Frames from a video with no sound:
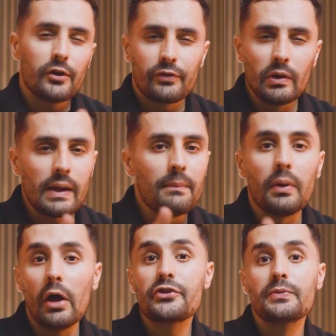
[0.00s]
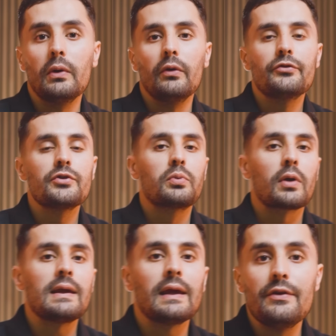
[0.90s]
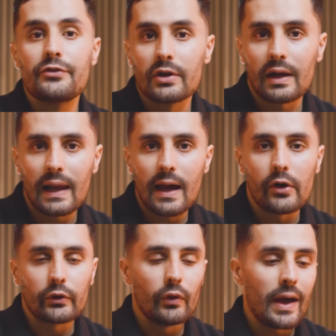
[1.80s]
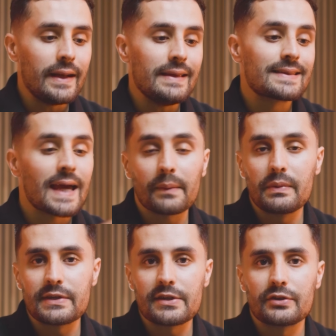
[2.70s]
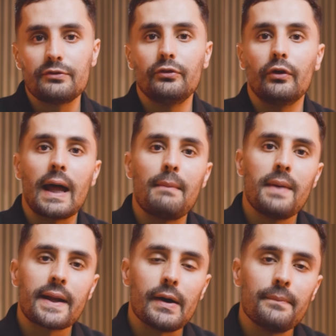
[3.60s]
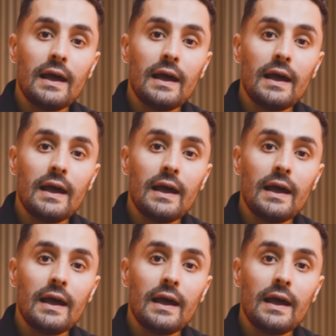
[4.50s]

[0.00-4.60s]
It could feel impossible to break into the cloud or any tech position for that matter,